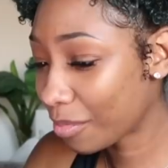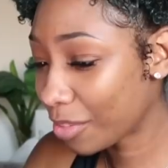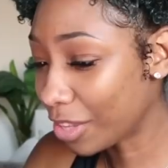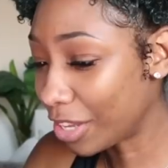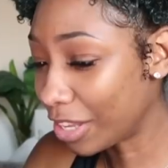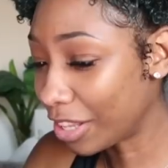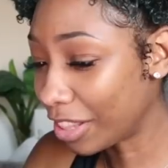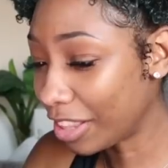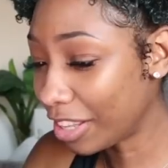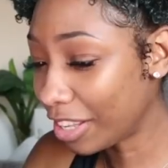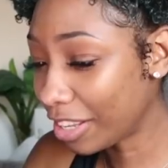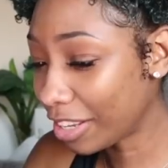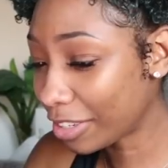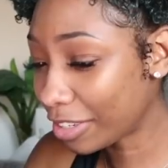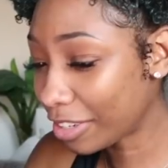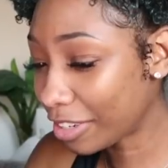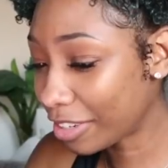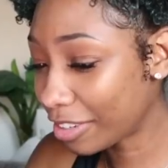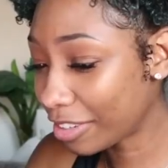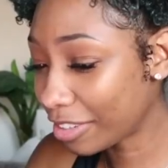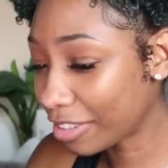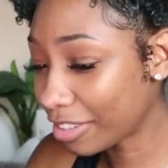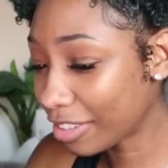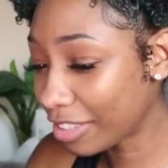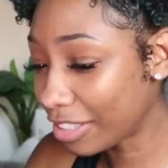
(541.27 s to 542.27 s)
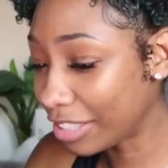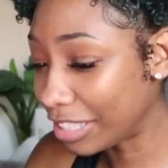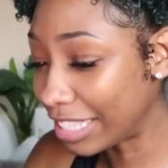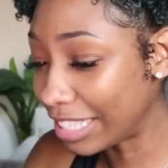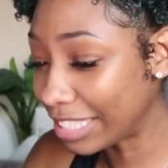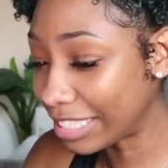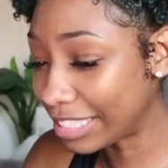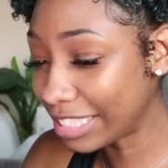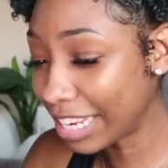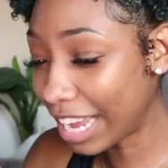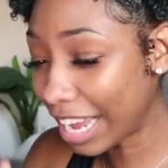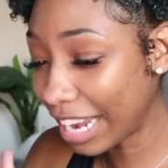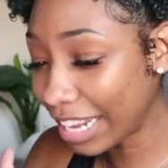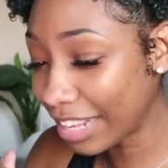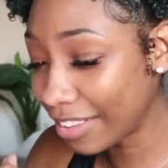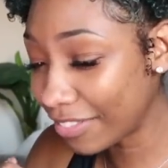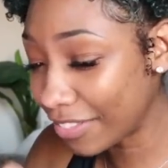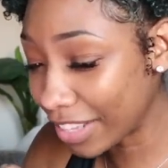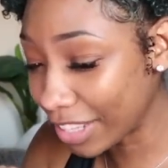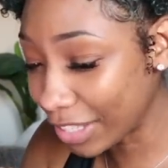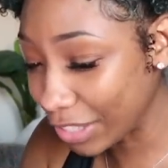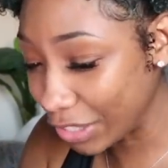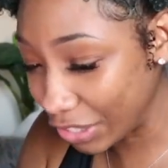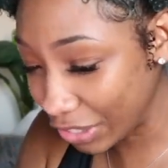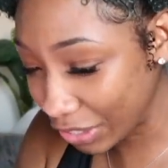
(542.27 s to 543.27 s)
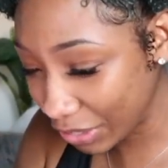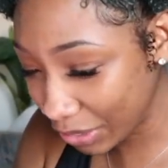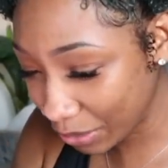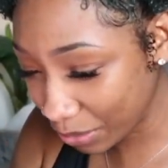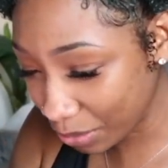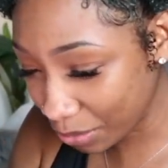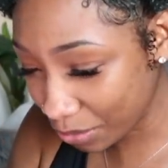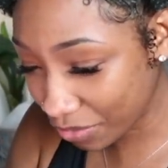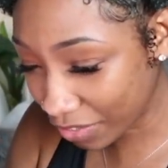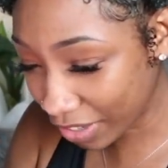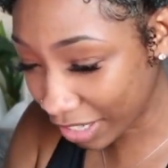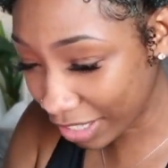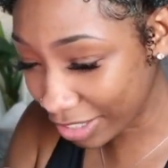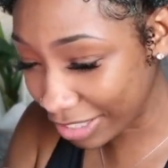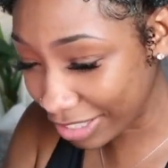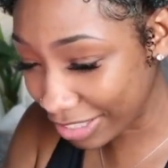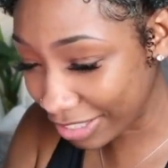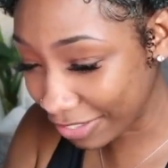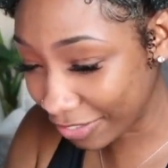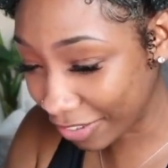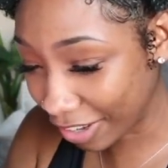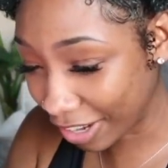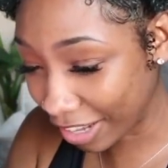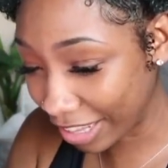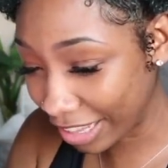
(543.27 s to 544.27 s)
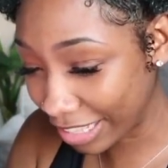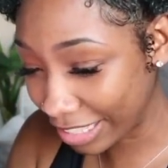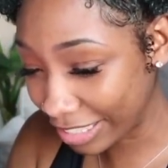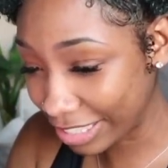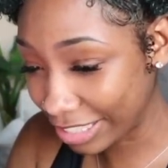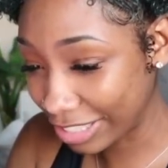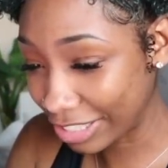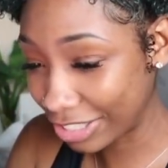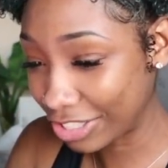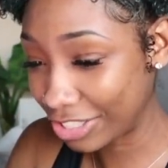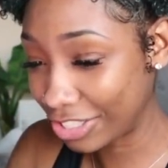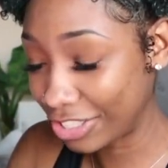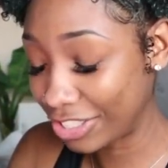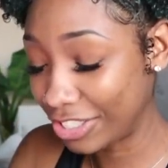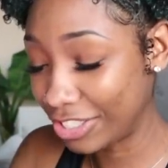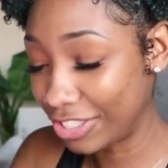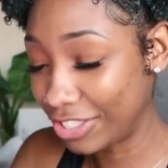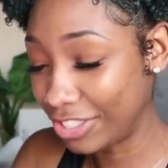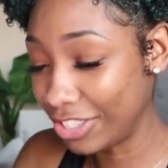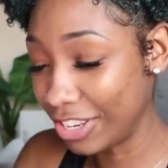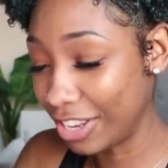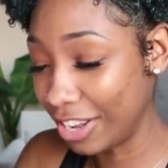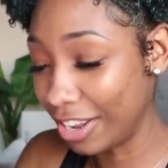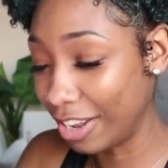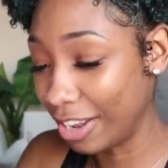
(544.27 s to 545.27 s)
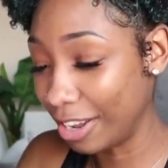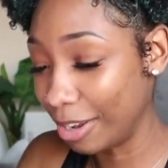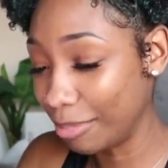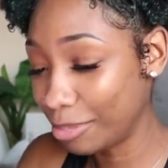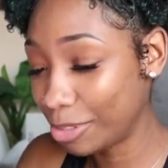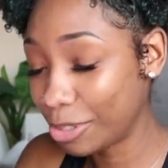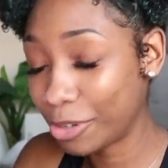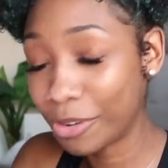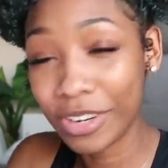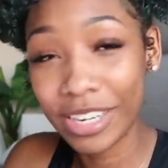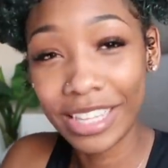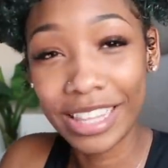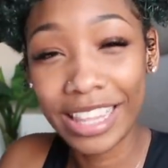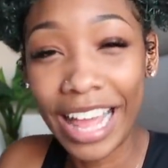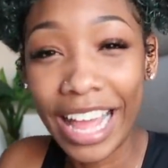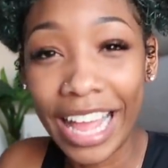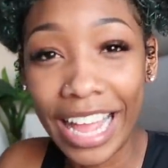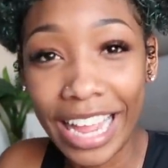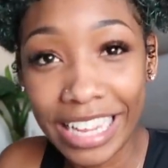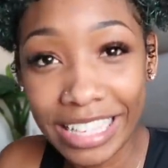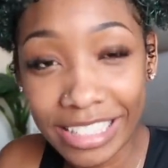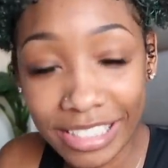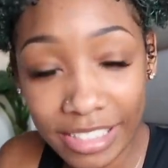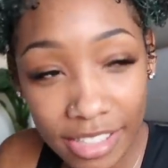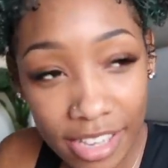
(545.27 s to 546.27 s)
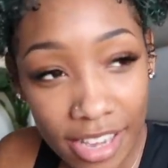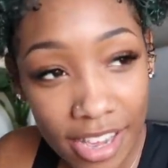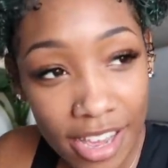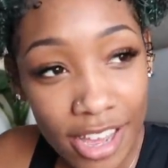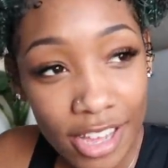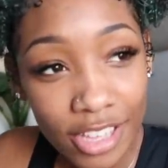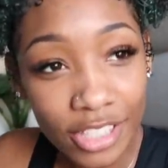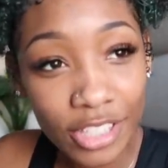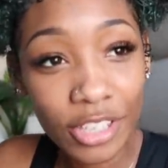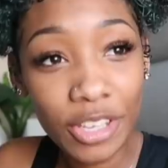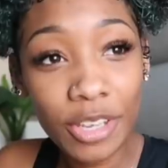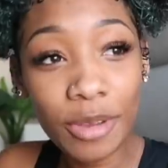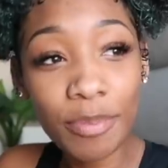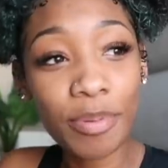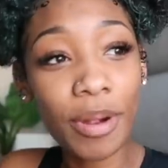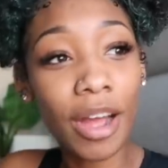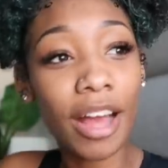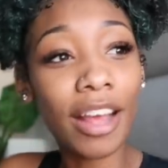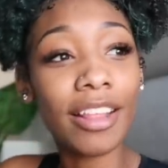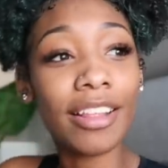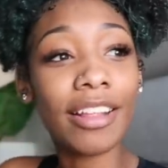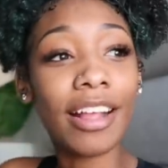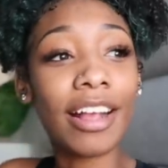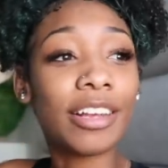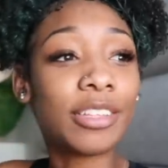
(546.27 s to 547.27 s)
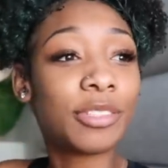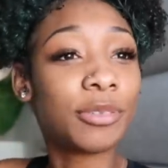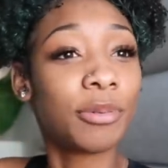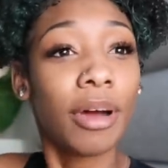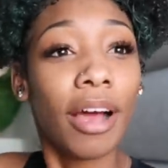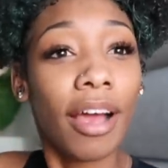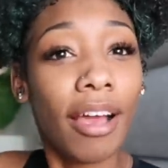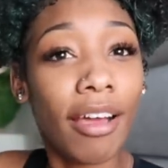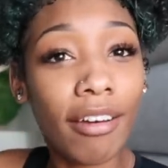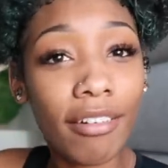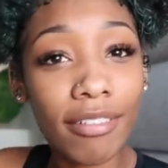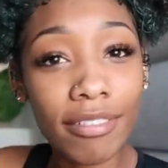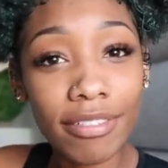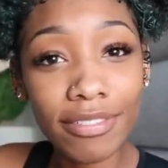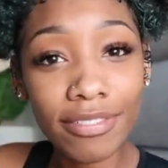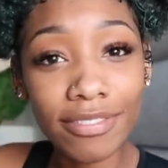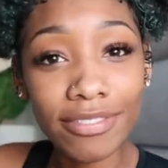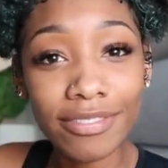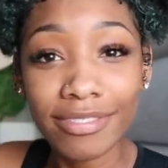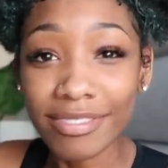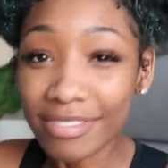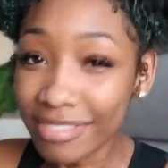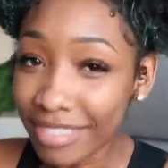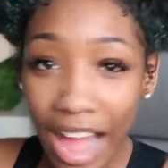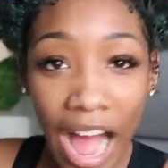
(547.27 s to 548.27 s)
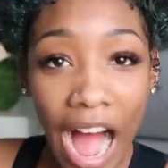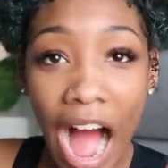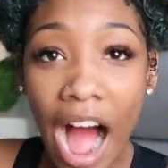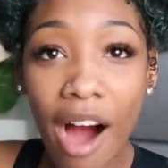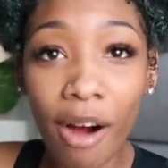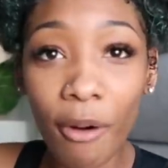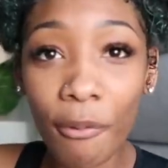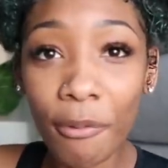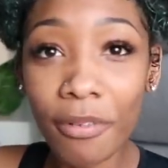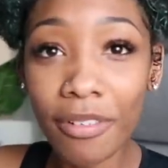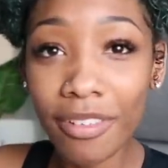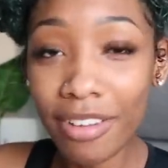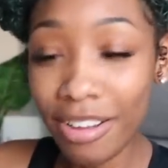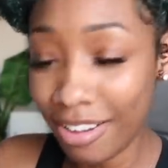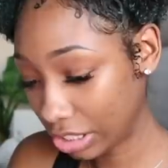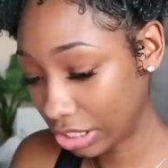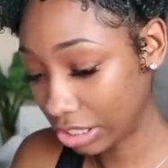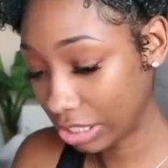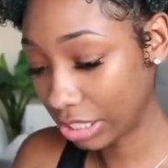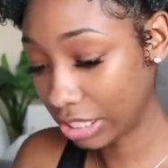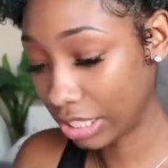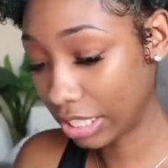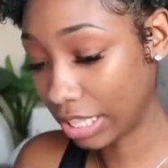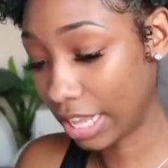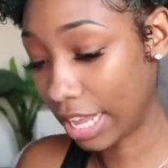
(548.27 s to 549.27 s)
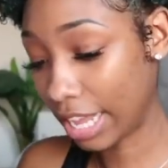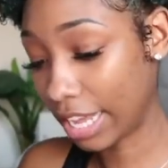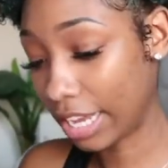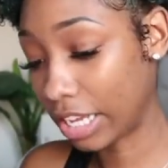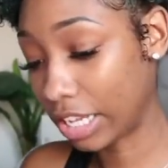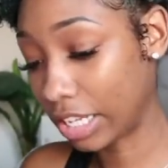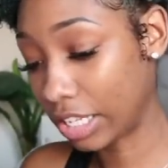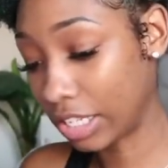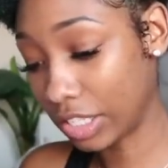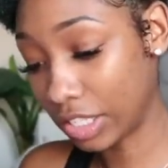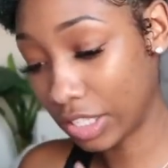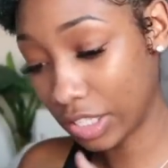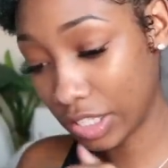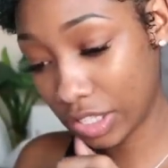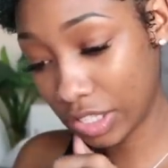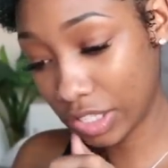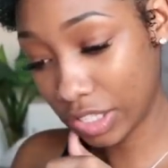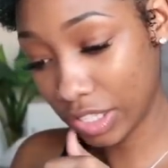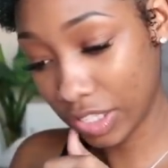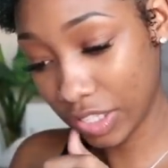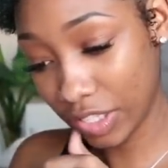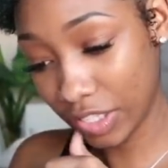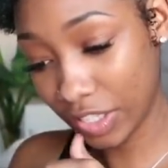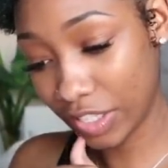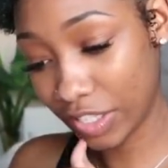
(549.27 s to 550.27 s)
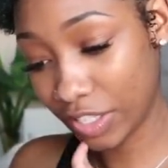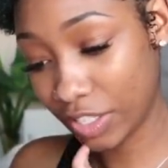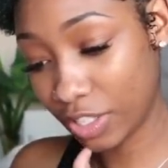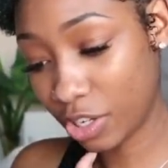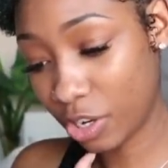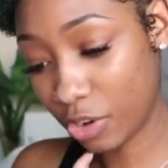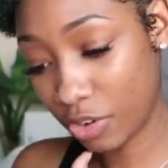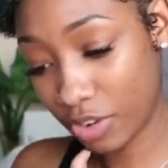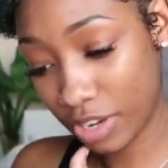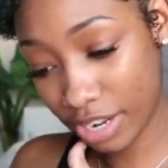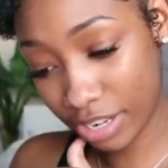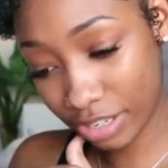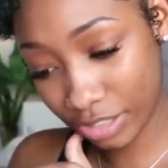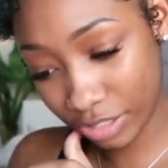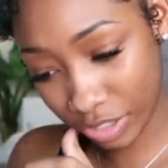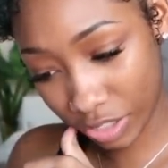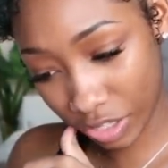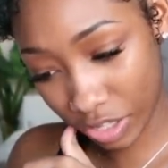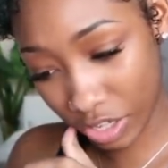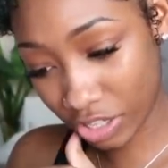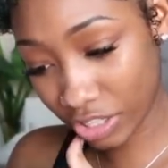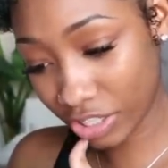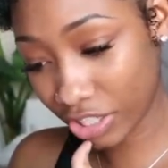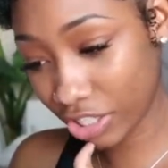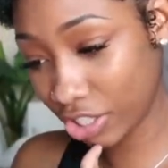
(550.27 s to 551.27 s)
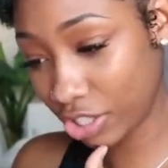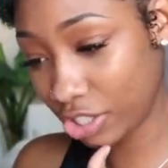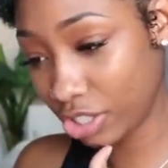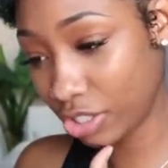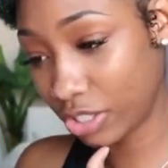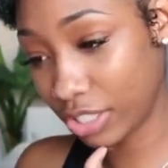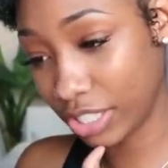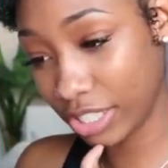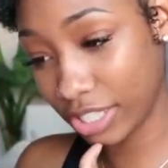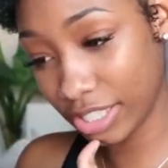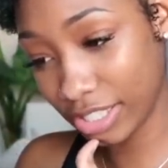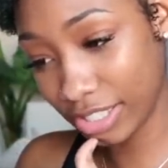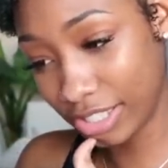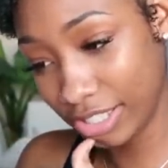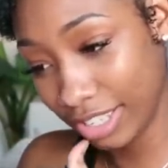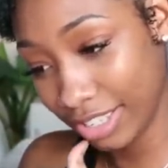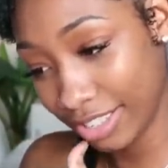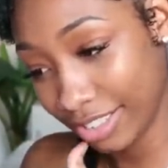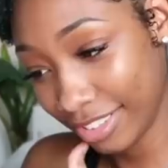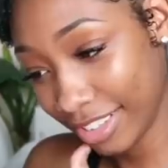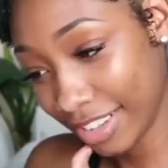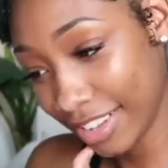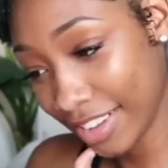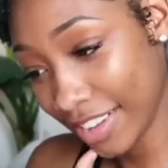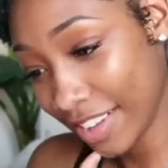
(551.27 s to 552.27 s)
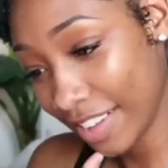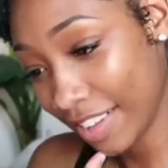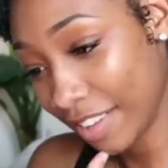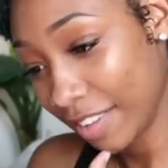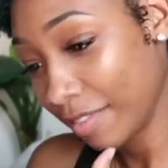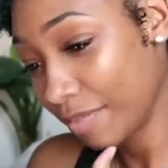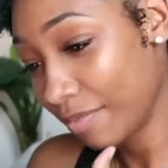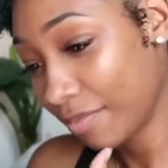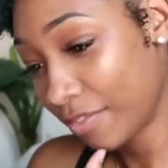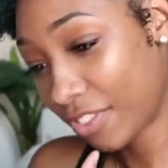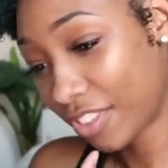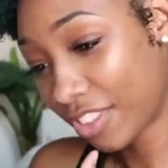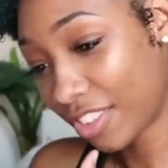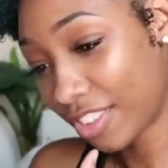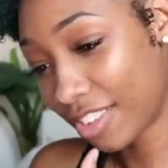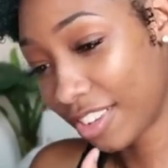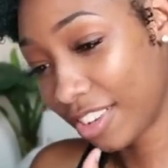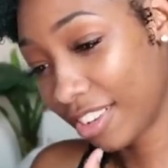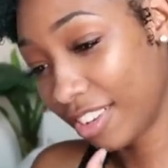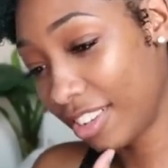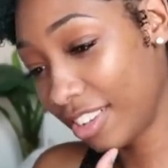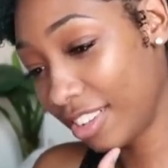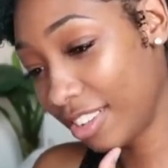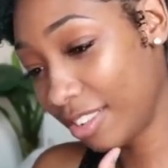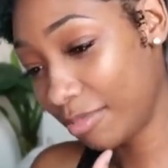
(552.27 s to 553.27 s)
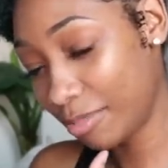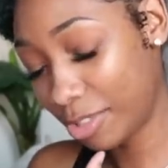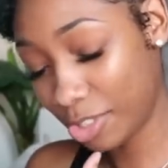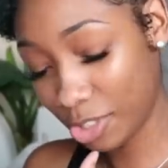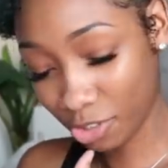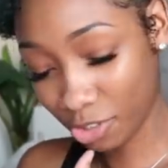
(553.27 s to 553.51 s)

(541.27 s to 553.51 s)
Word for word: You look, this not even you. First of all, this is um, Tory Lanez. So you probably like 12. No! Do you like your toenails long or short? um,